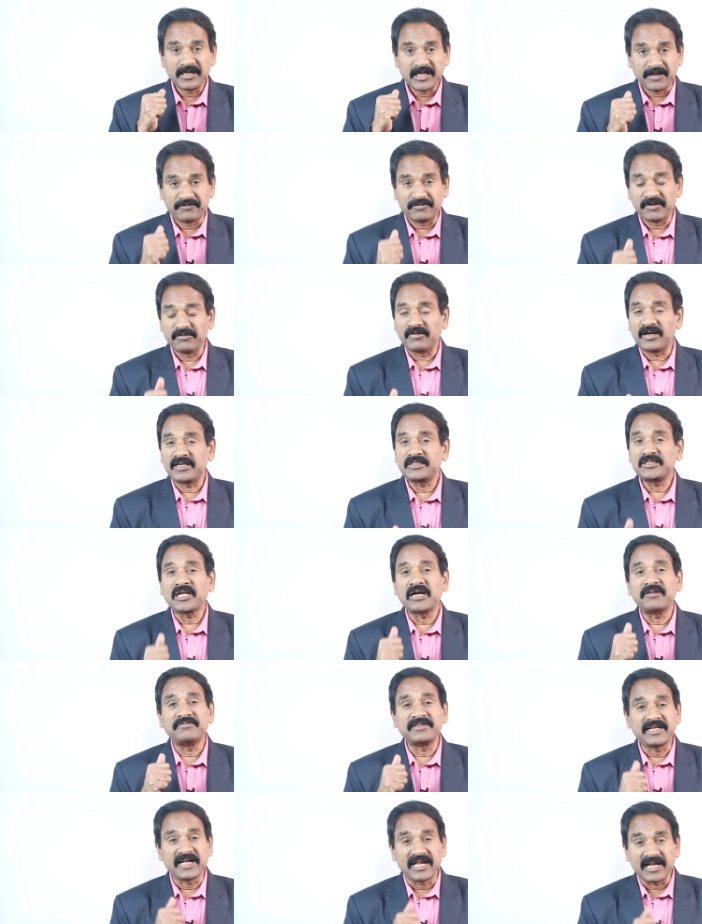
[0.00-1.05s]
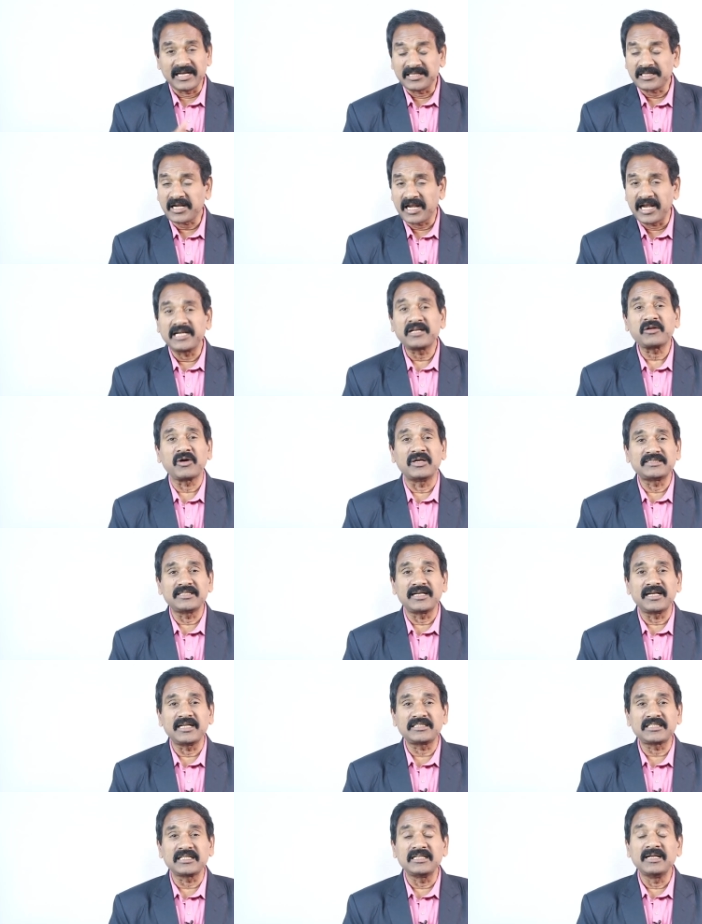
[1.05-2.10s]
if you want to have great
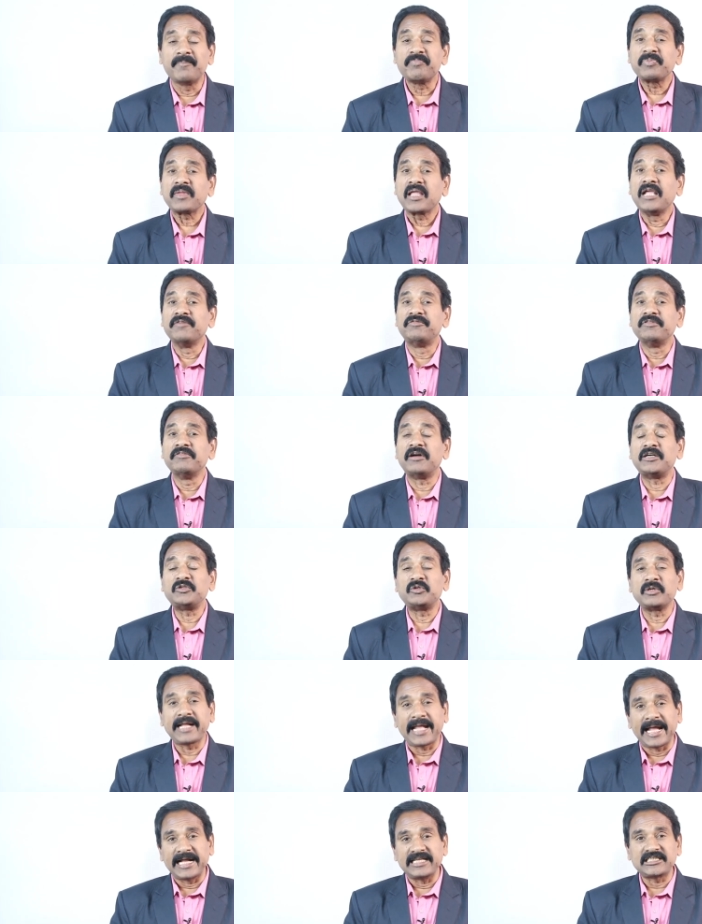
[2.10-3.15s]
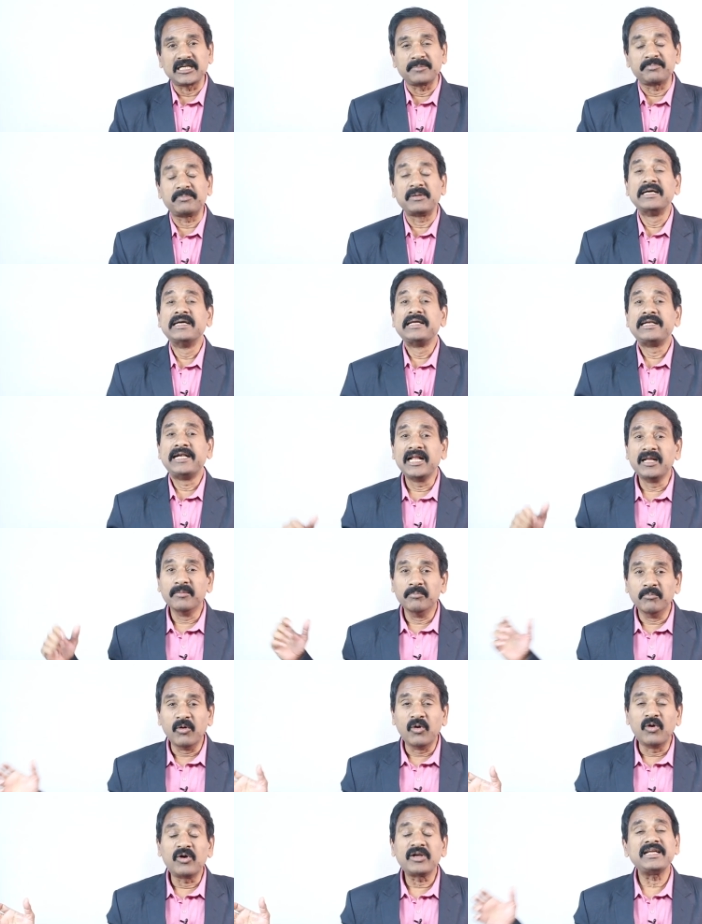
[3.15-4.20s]
concentration, if you want to catch up, reading
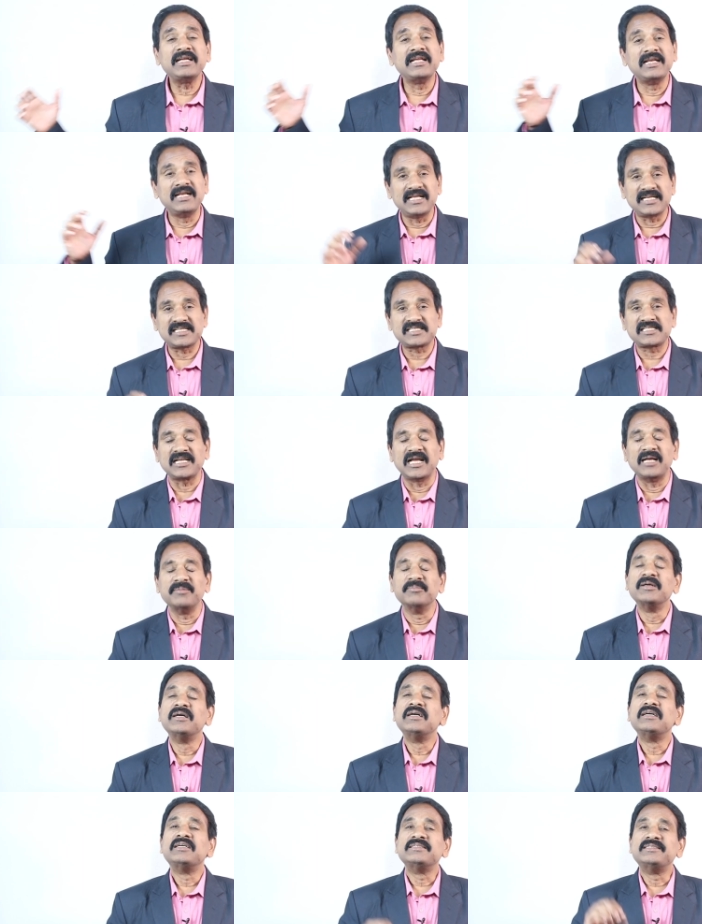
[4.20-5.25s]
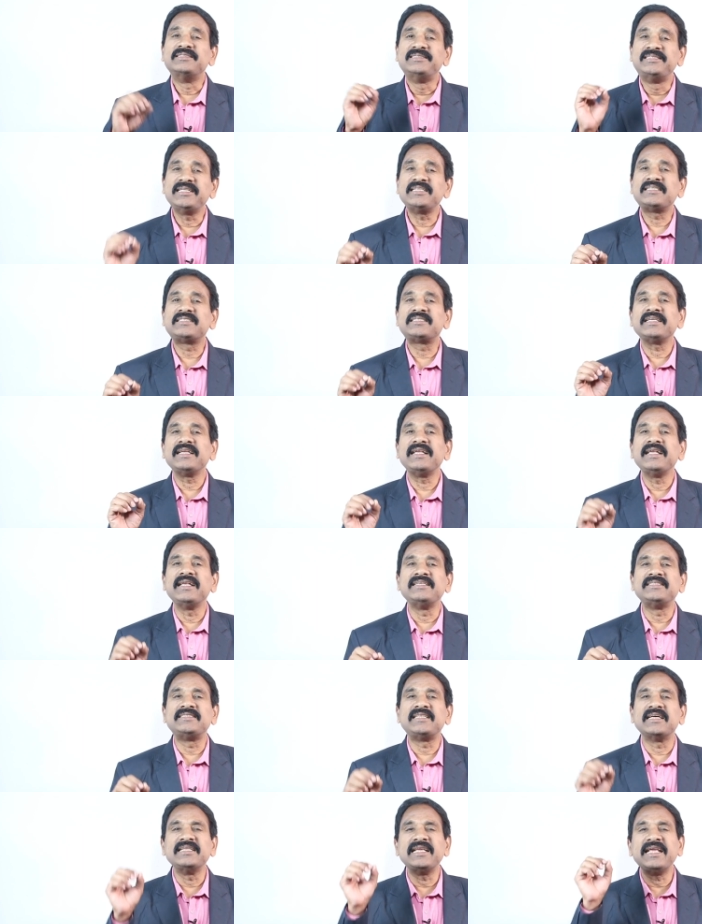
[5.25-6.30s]
more in less time, this
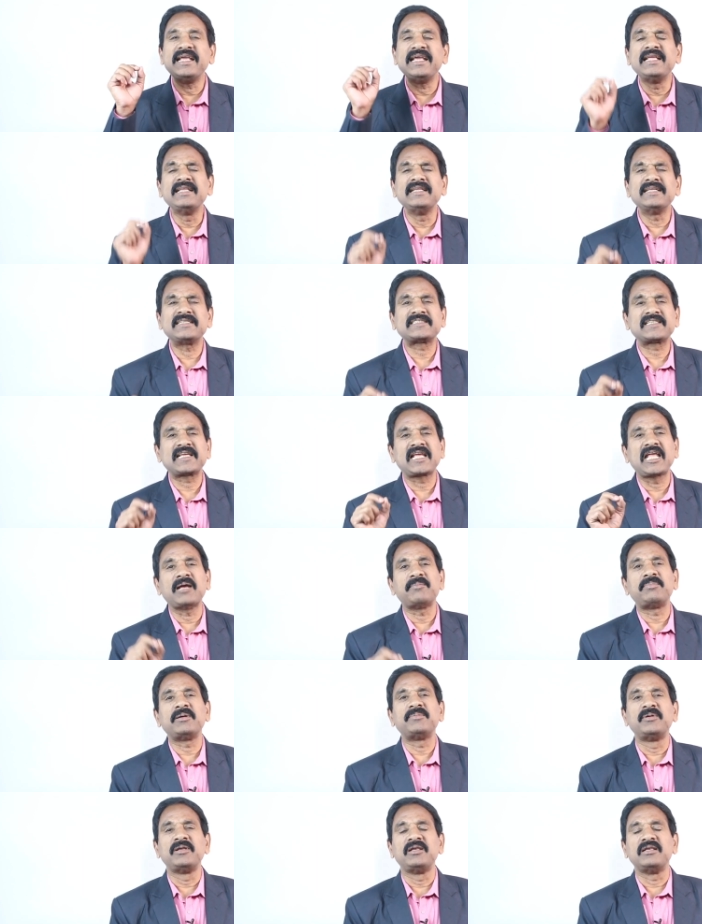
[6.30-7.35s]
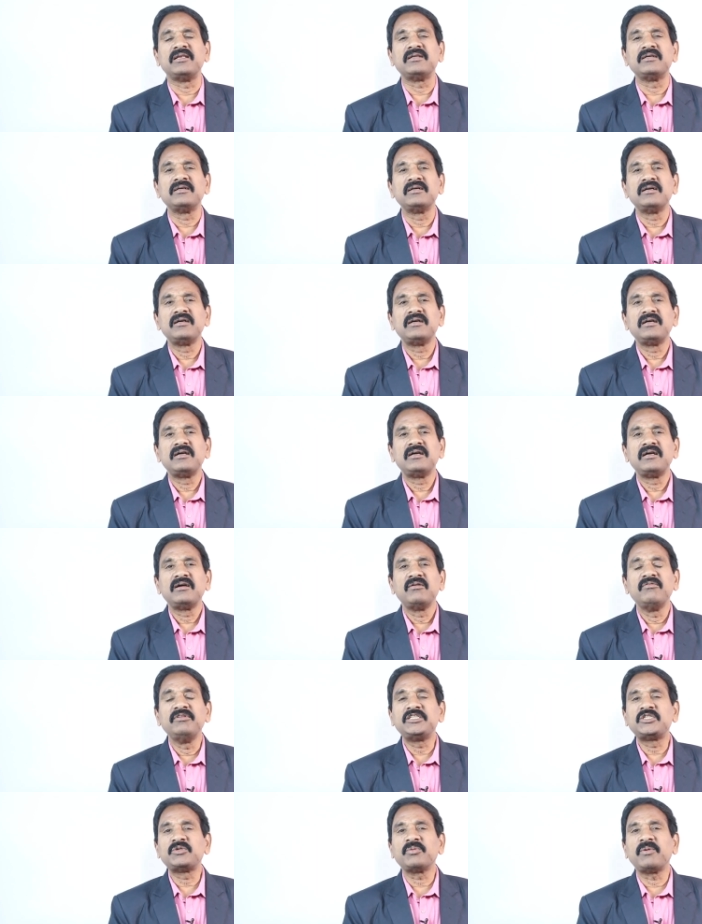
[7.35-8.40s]
is an inescapable,
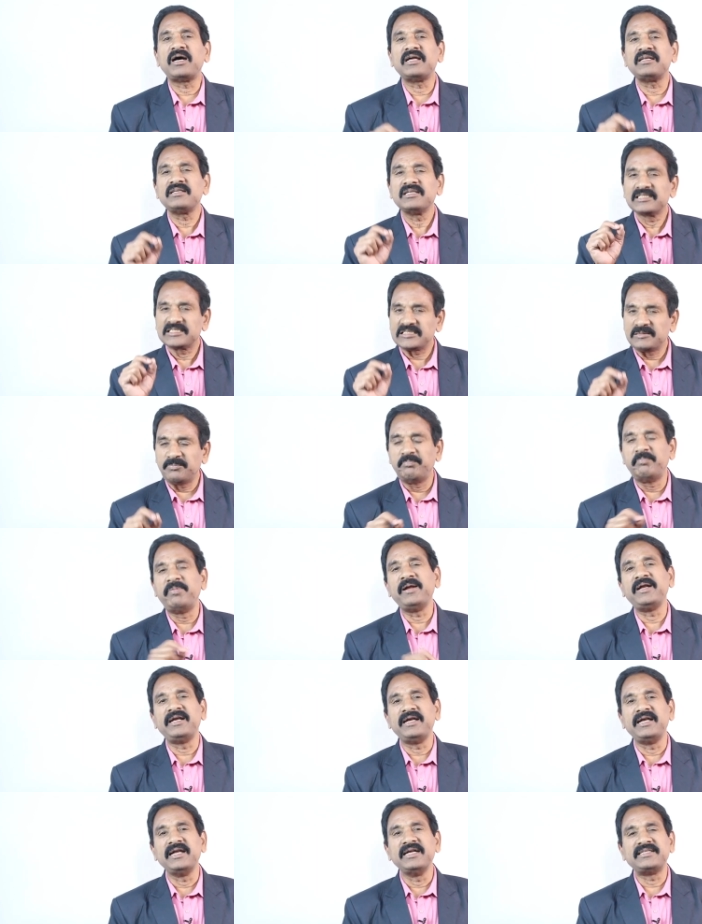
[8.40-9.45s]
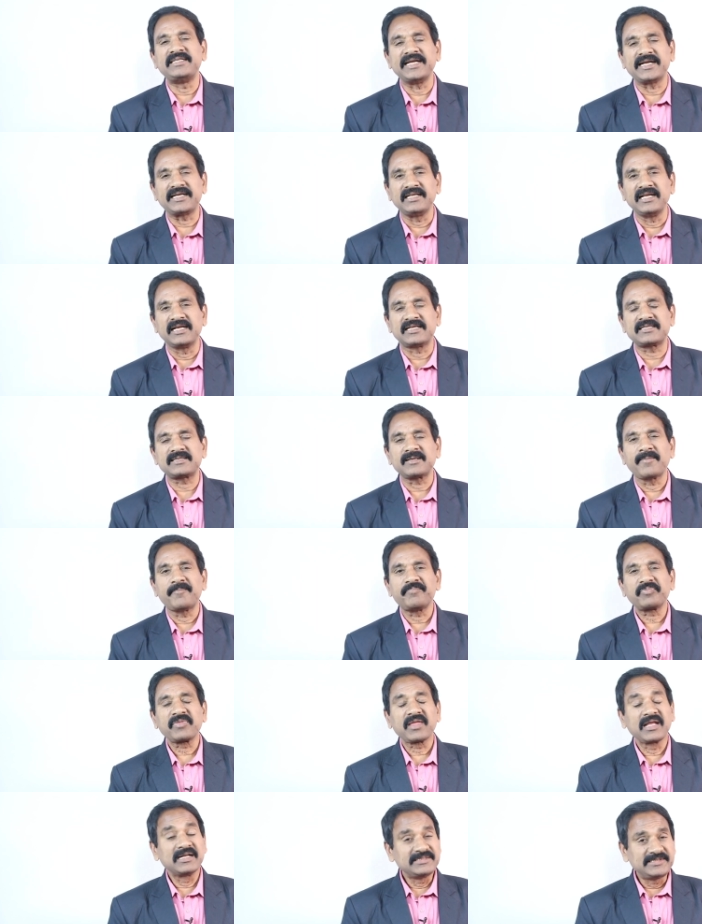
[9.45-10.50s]
which one? Speed reading techniques.
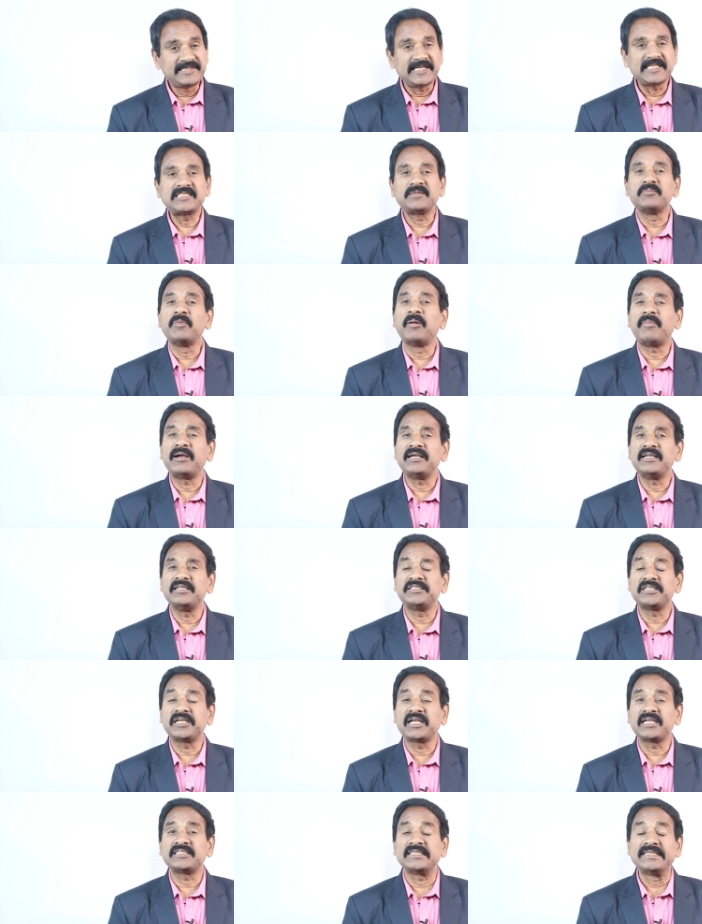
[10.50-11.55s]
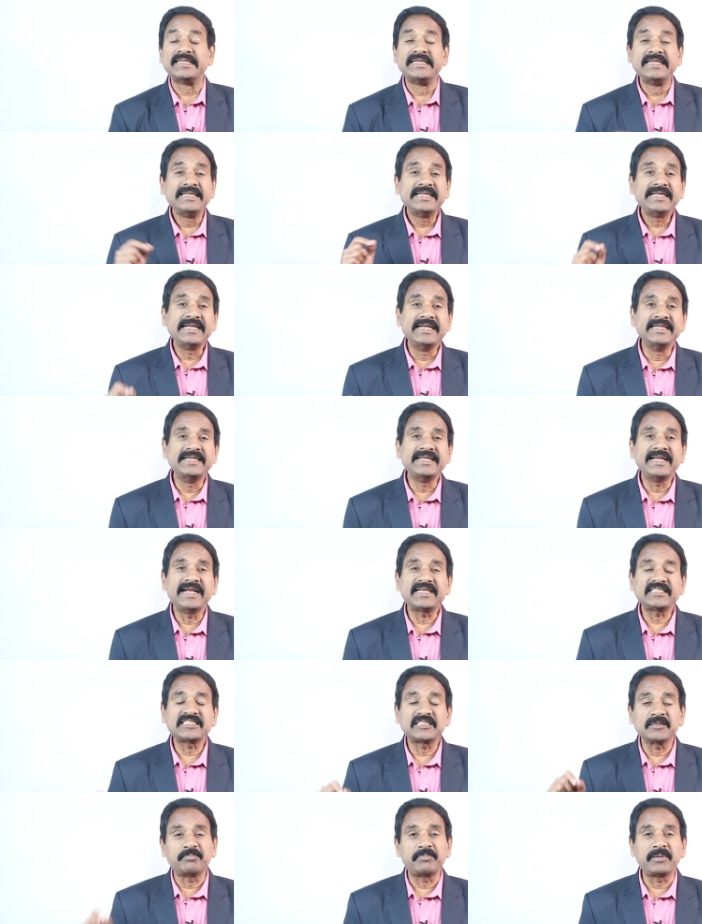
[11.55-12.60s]
Jayasimha Mind Education,
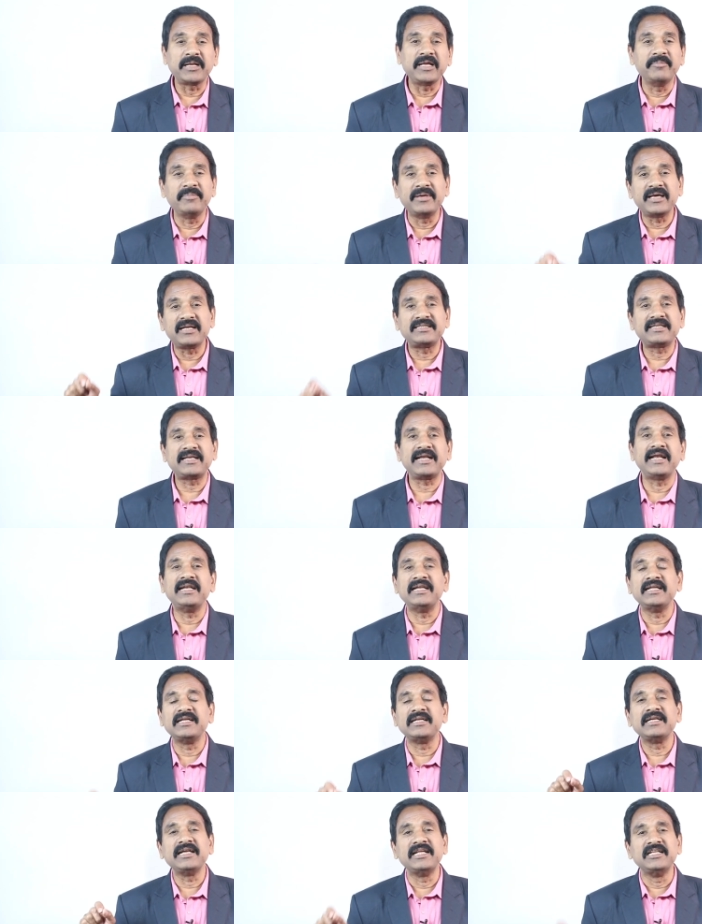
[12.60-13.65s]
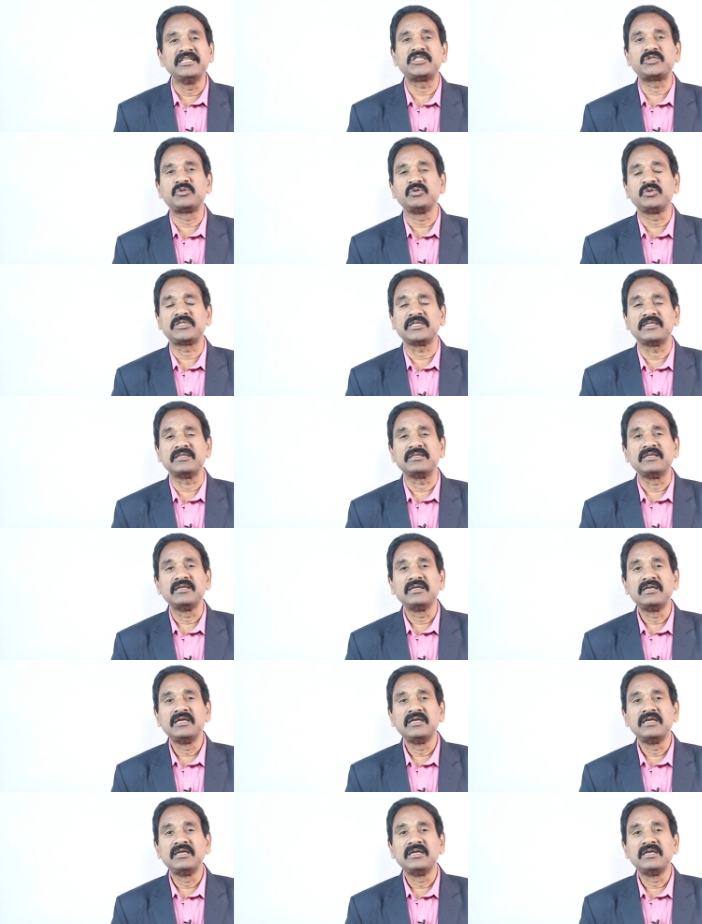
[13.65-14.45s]
India's premier training institution,